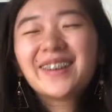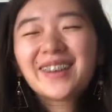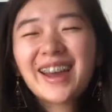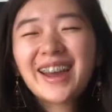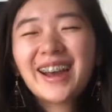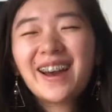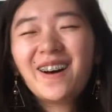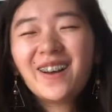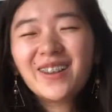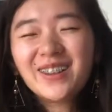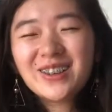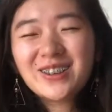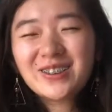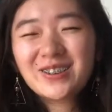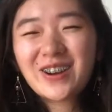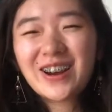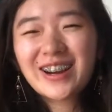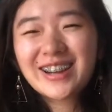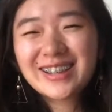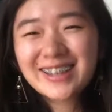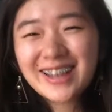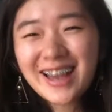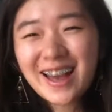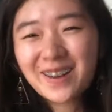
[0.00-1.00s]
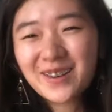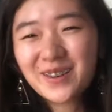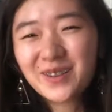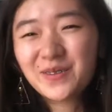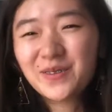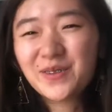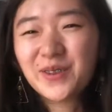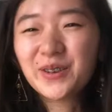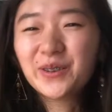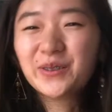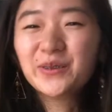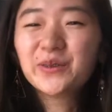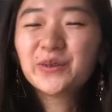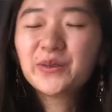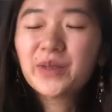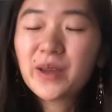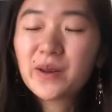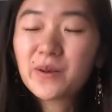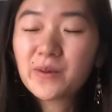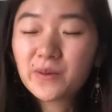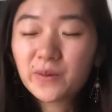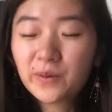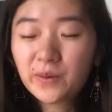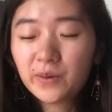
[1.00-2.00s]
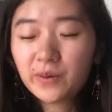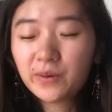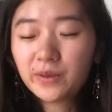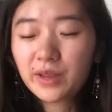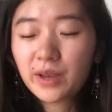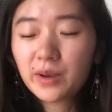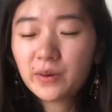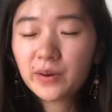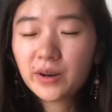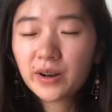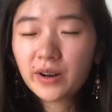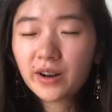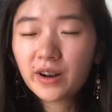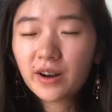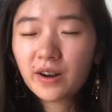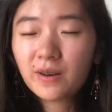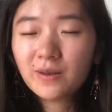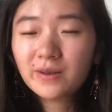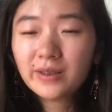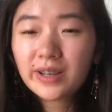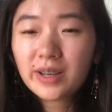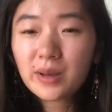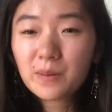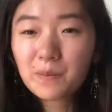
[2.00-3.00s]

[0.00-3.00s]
Okay, all the drawings out in the field, they were only